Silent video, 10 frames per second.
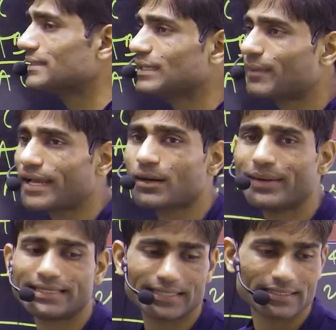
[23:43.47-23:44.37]
my
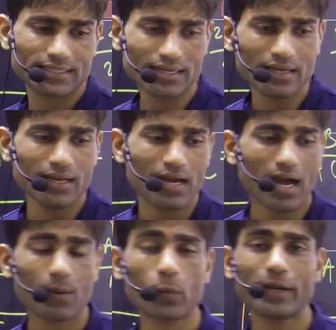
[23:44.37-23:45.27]
comment section.
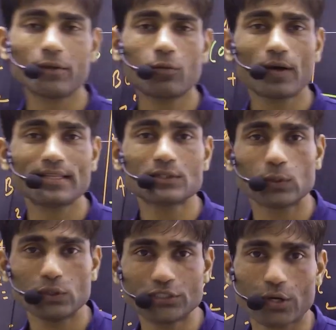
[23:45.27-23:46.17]
I'm waiting for the
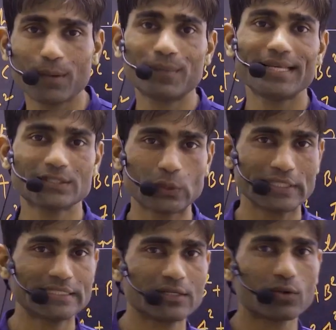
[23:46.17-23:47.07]
solution of this
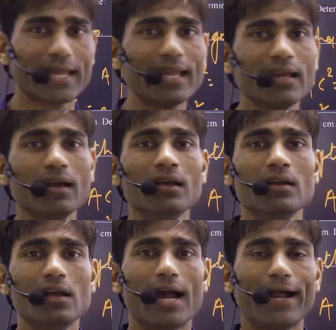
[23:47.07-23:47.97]
question. Okay,
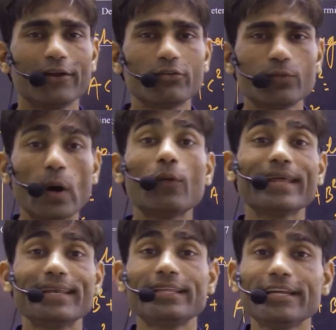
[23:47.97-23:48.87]
and if you found
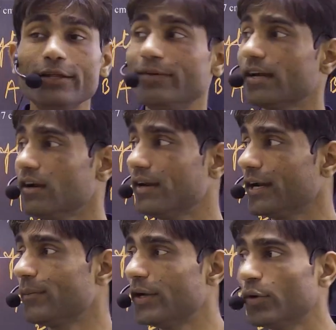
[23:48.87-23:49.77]
anything difficult, let
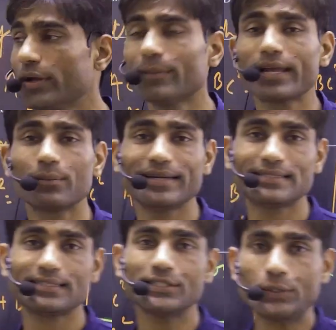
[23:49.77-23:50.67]
me know in my comment
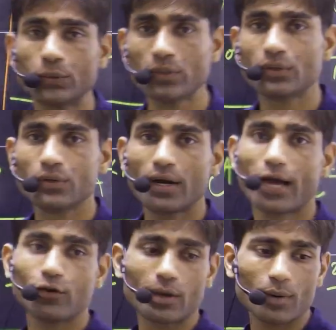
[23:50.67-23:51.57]
section too. I
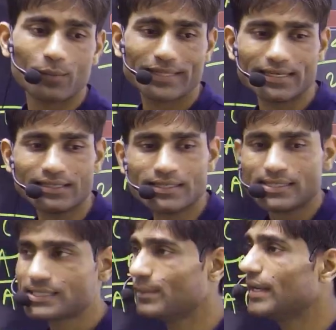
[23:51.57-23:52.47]
will come up with a
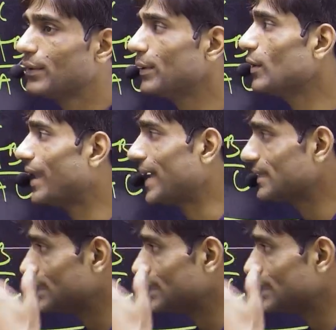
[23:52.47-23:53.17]
similar video like these